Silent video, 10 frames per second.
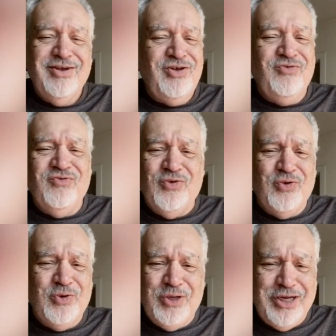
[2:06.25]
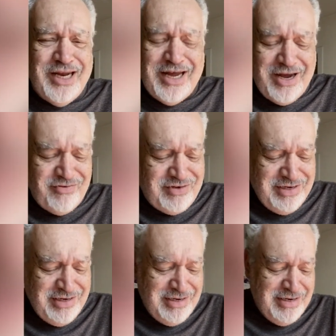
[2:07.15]
"You fool," he laughed.
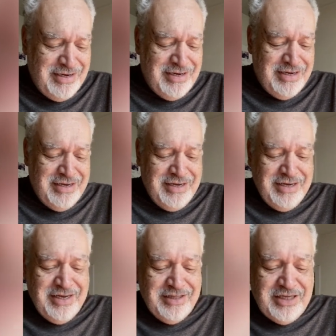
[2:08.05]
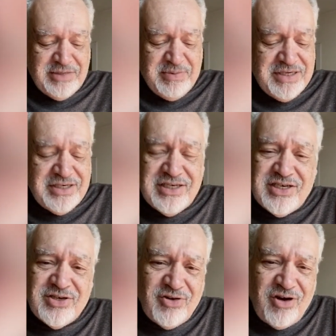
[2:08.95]
"These
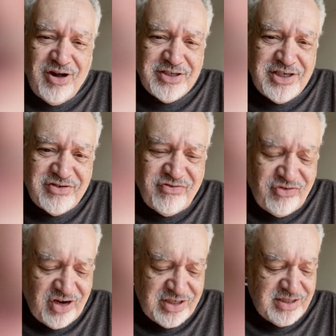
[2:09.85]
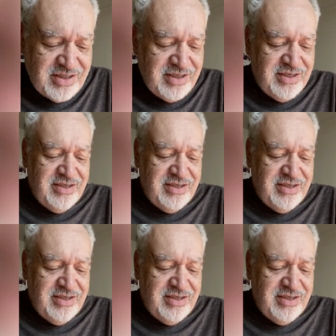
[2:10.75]
businesses are all just fronts.